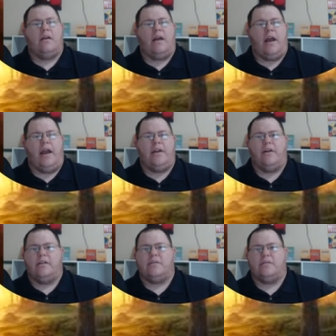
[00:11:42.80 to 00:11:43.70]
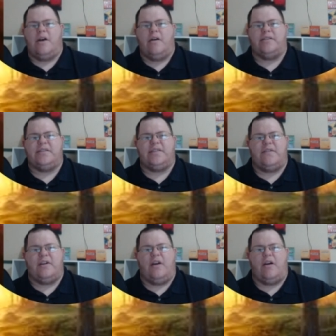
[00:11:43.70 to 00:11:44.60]
and you're also talking
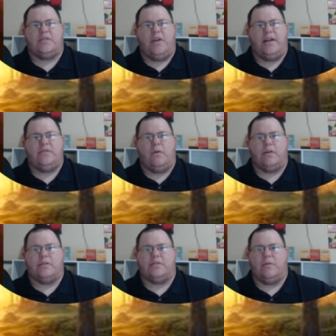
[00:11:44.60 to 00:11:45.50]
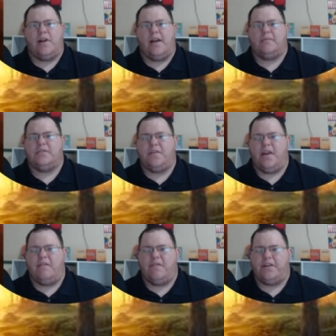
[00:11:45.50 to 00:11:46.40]
7 cost Planeswalkers. So what happens if you
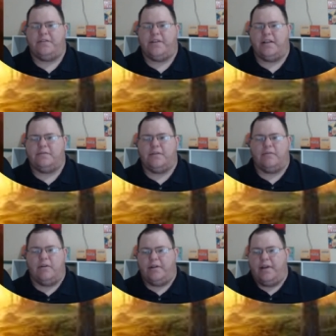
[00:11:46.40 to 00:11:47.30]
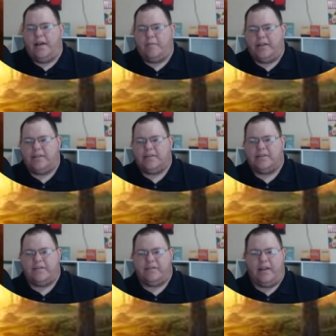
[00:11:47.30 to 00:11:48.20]
can't find your Tezzeret? Well, you got to make it
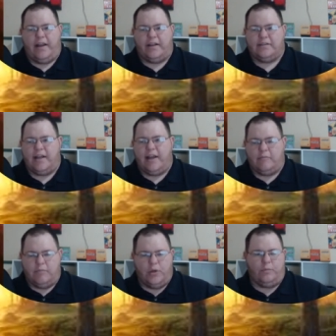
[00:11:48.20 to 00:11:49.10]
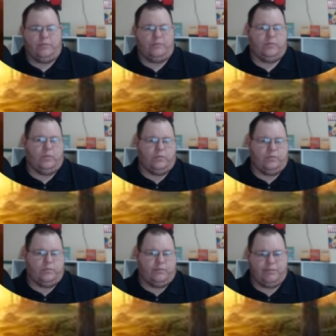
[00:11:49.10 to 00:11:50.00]
7 lands, and boom,
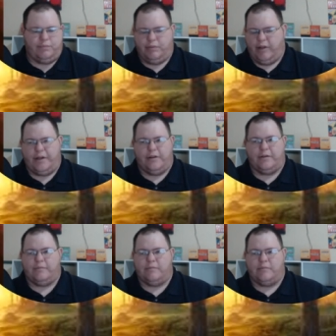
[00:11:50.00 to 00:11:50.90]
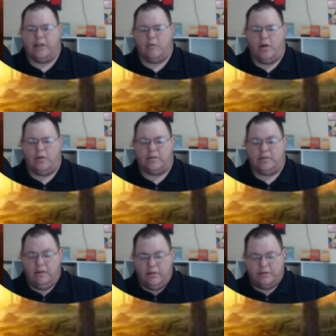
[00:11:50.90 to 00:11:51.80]
play your Nicol Bolas.
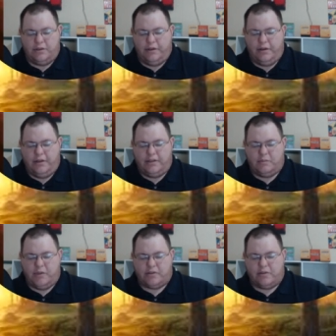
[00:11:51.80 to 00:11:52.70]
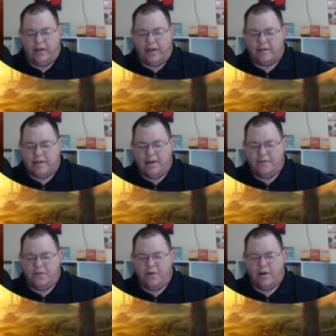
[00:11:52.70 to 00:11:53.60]
So you're going to need some extra lands. And if
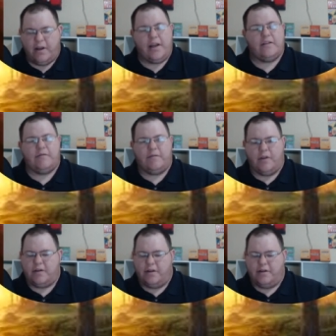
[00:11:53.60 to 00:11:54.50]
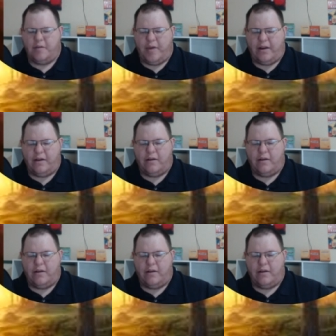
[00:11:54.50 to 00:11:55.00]
you are getting flooded in your mana,